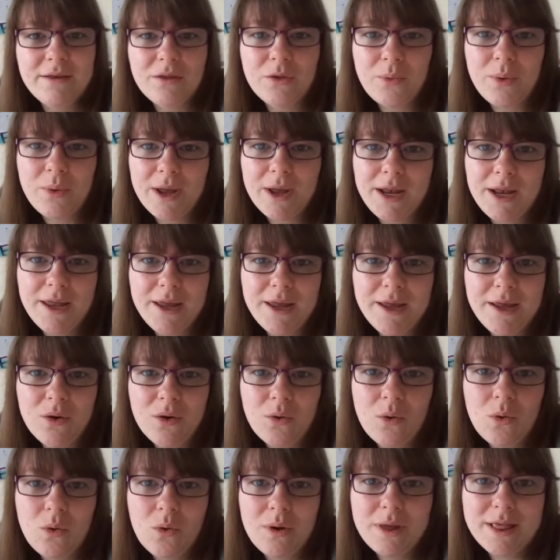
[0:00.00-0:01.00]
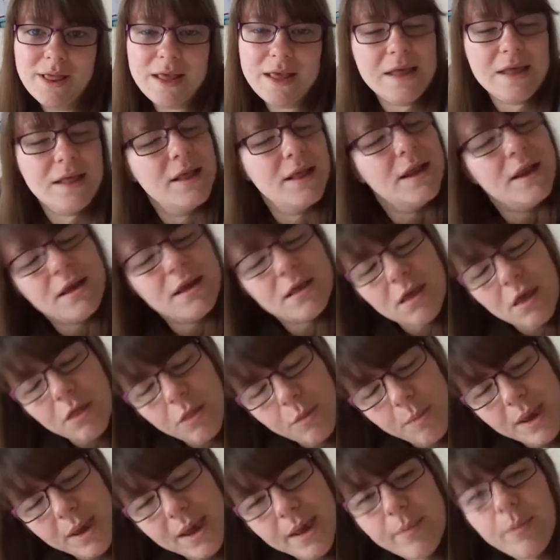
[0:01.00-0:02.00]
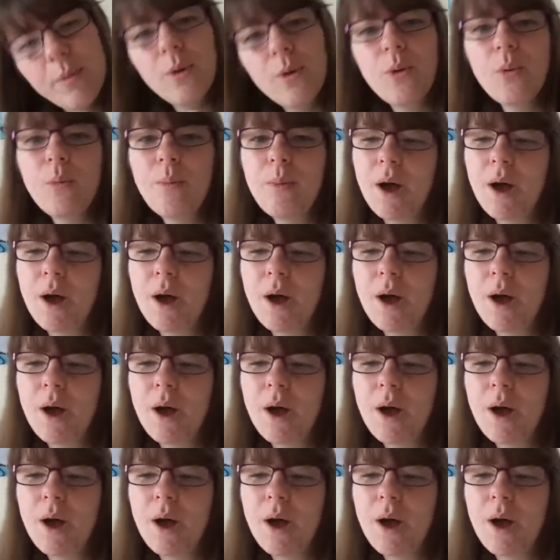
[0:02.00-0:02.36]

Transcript: as quickly or as easily as other people,